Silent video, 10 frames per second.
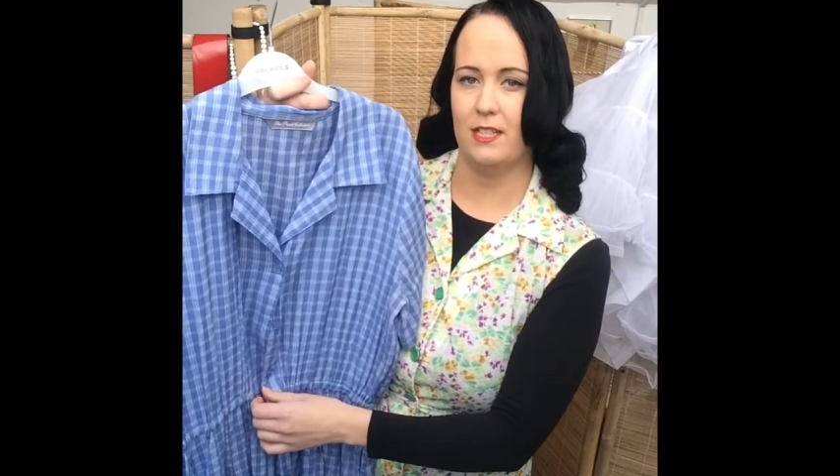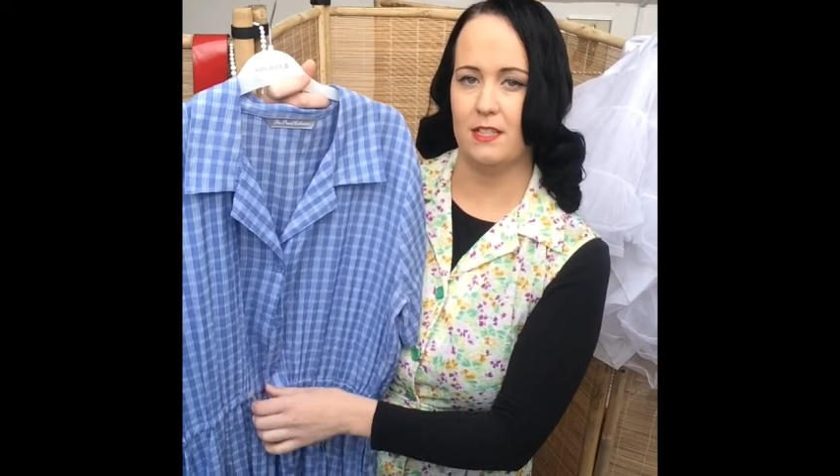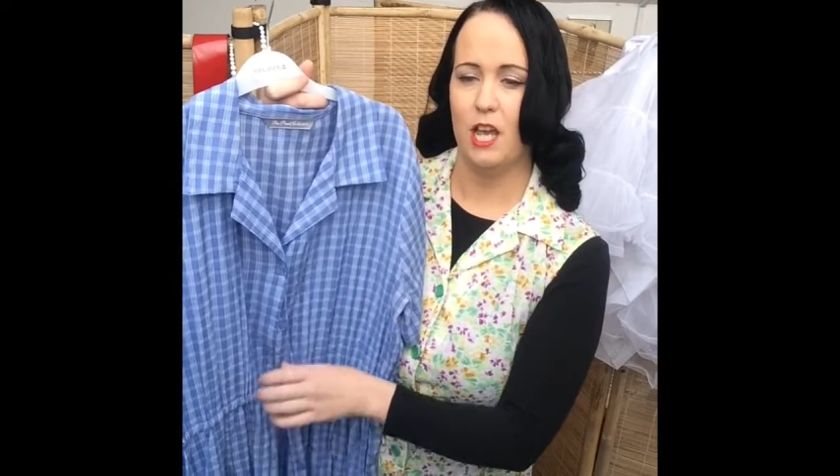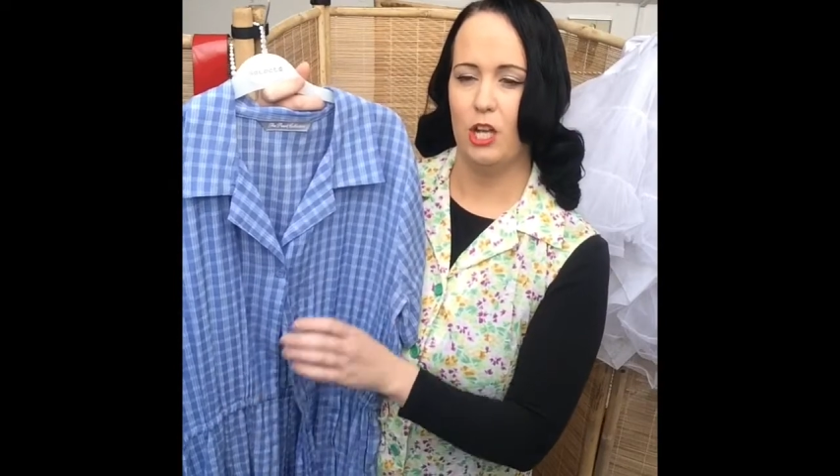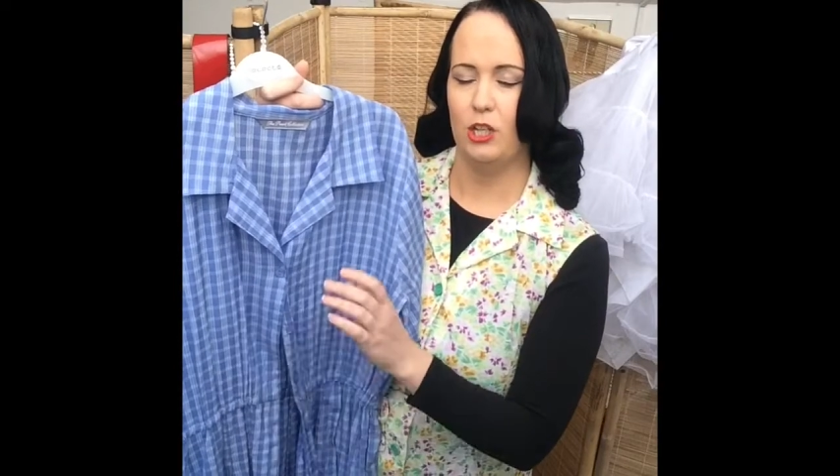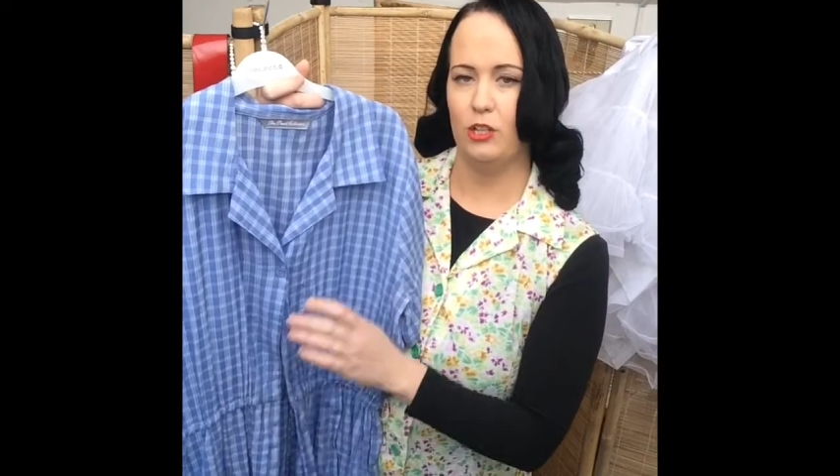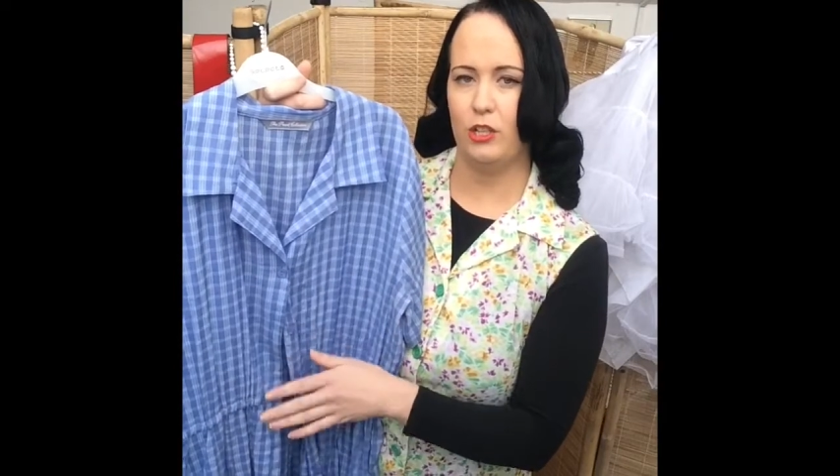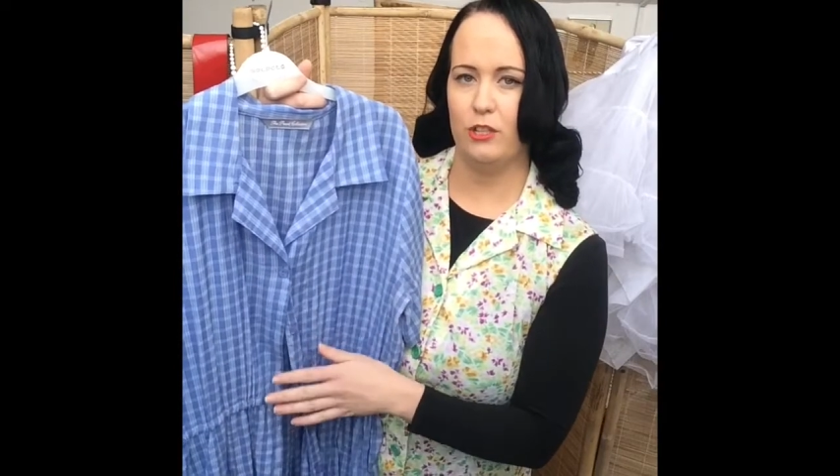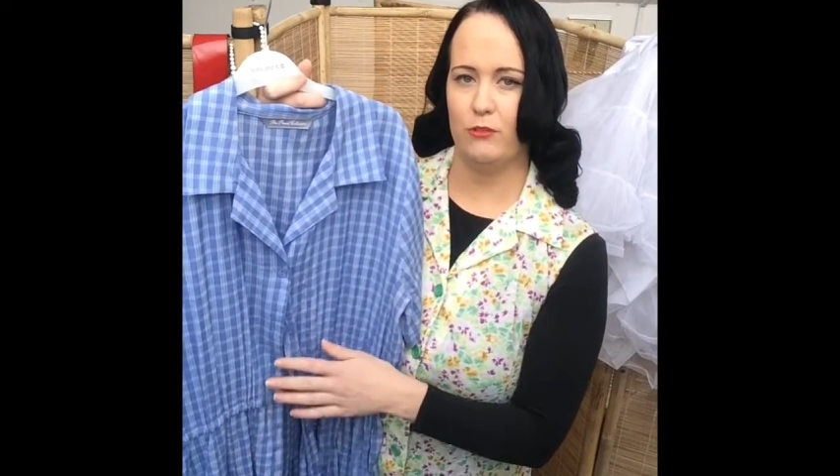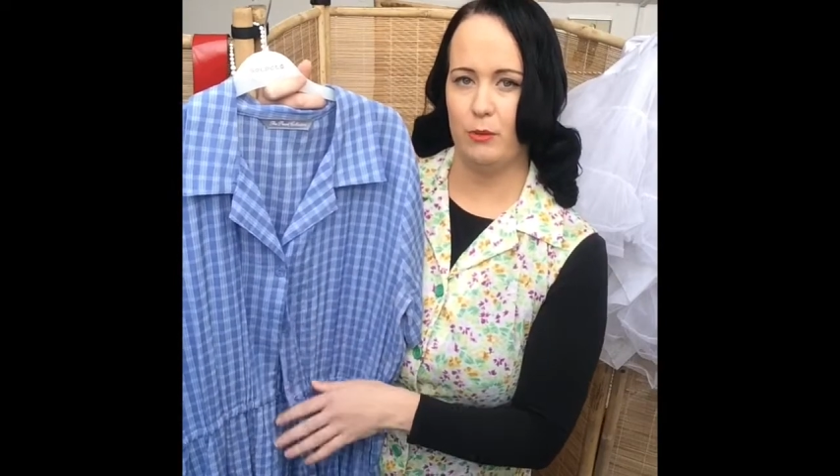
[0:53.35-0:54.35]
is
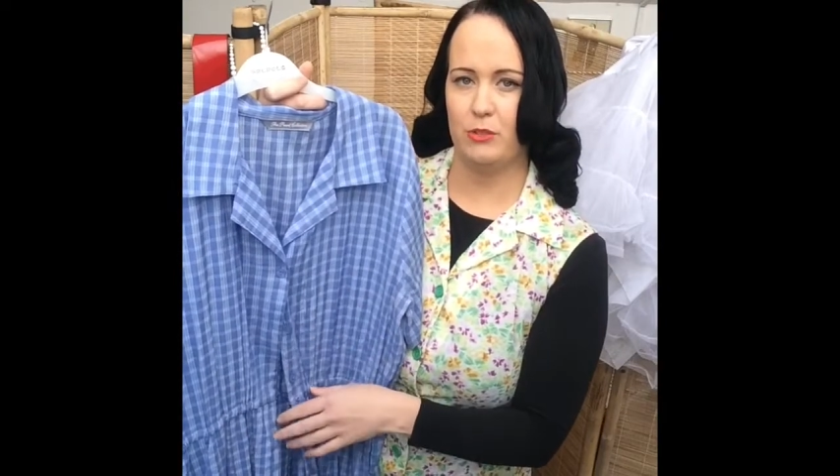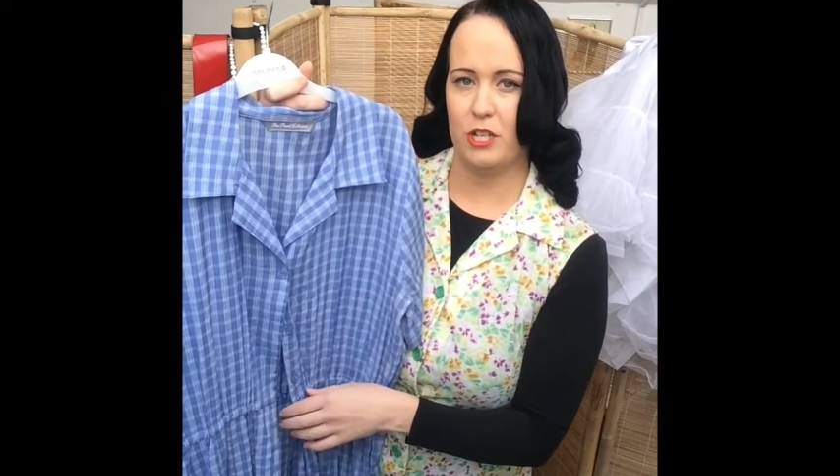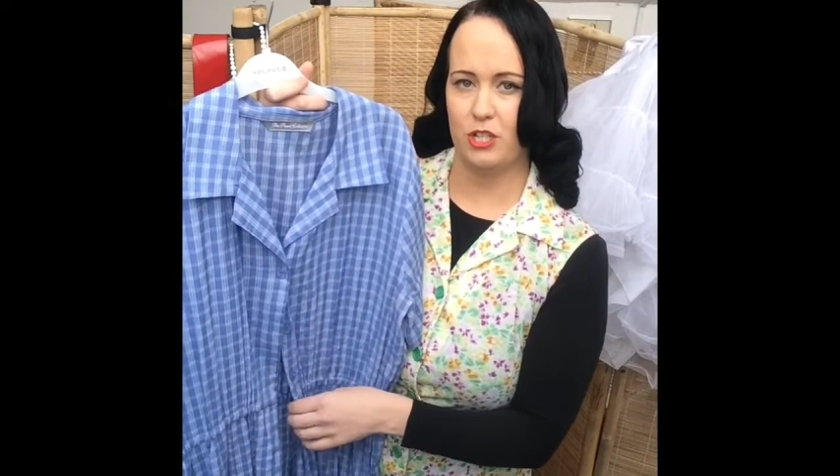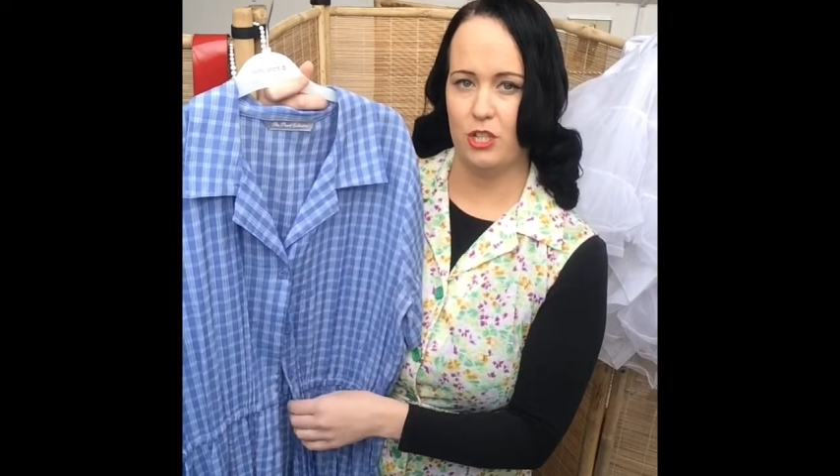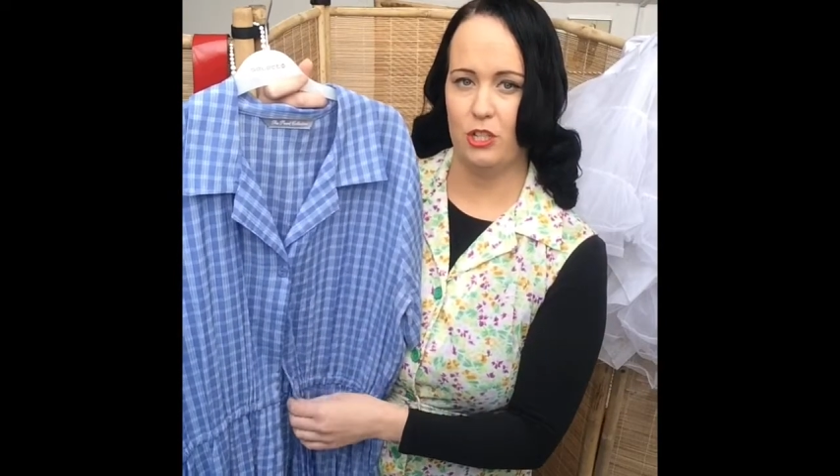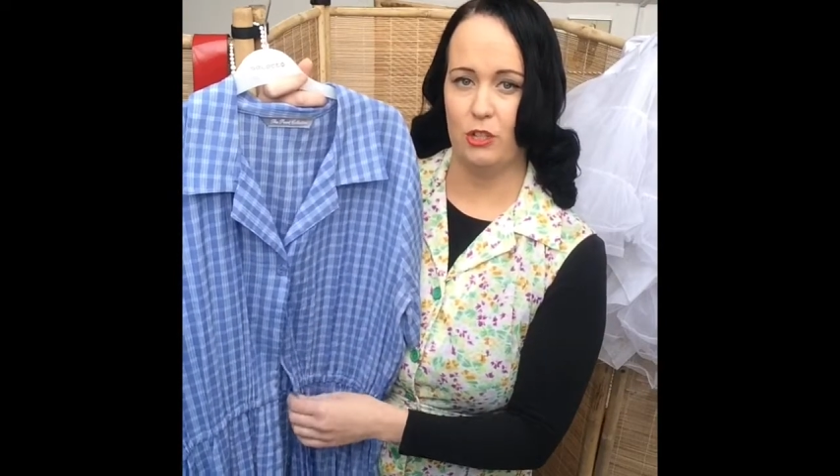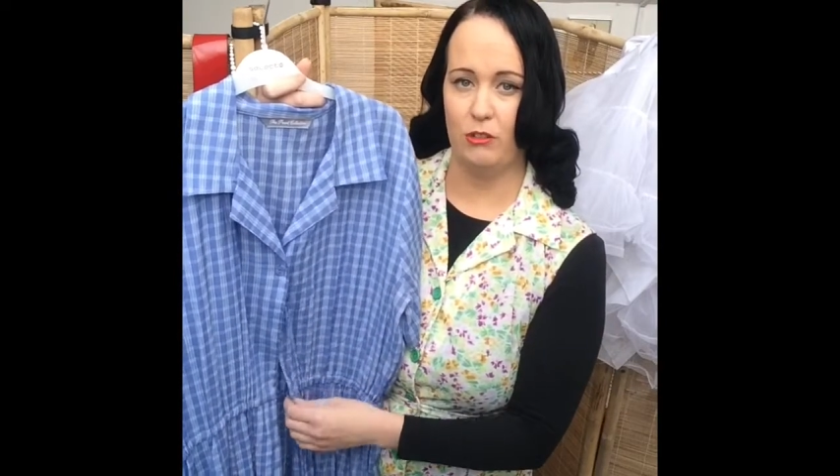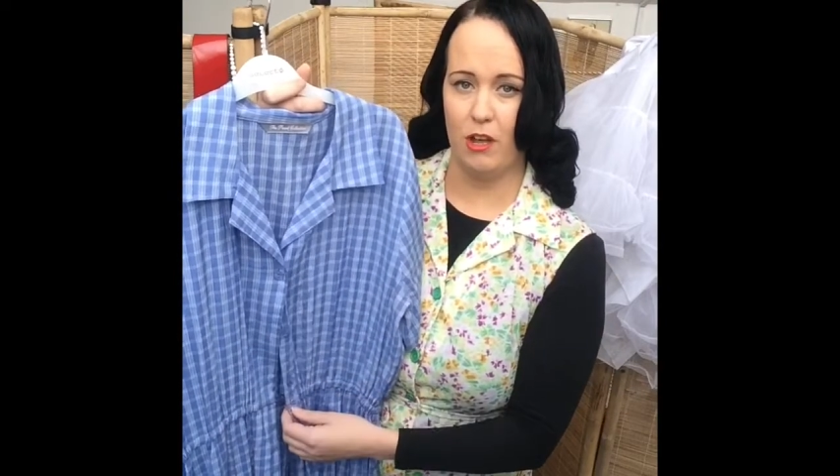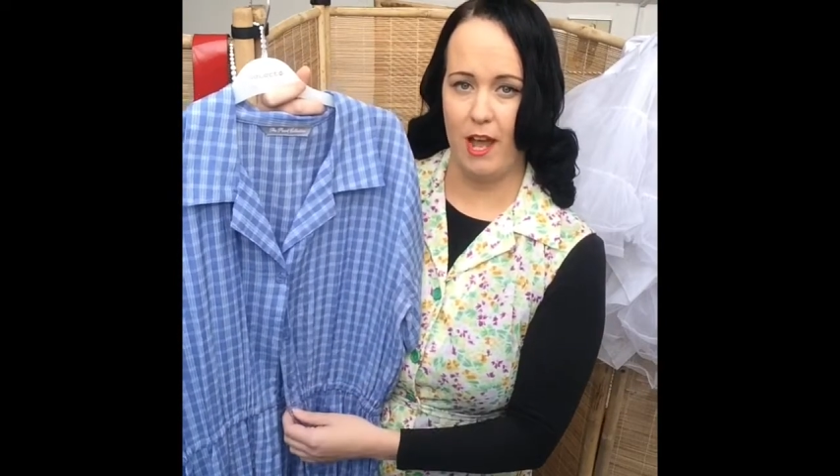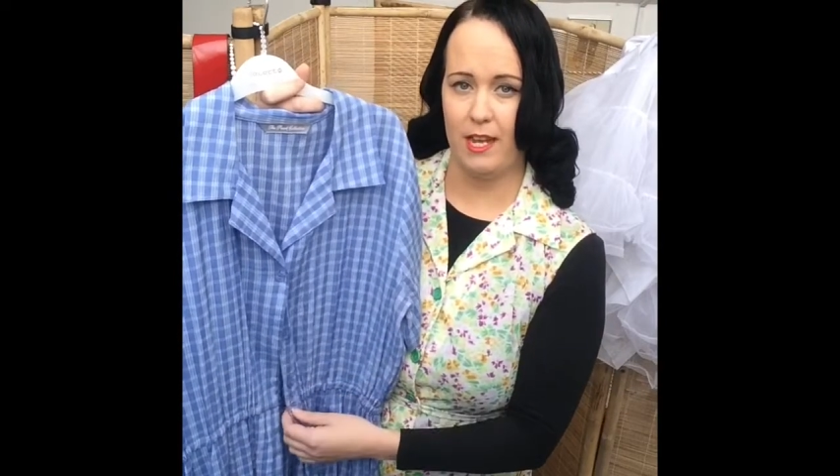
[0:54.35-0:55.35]
look at the reproduction that you
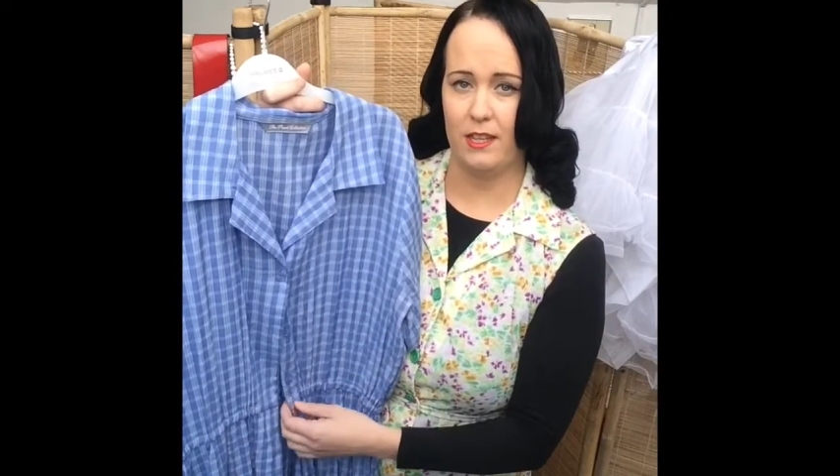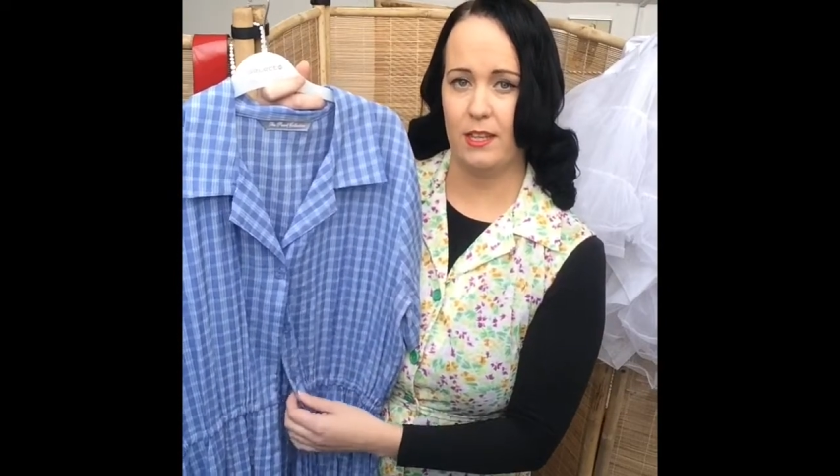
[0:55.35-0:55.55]
like,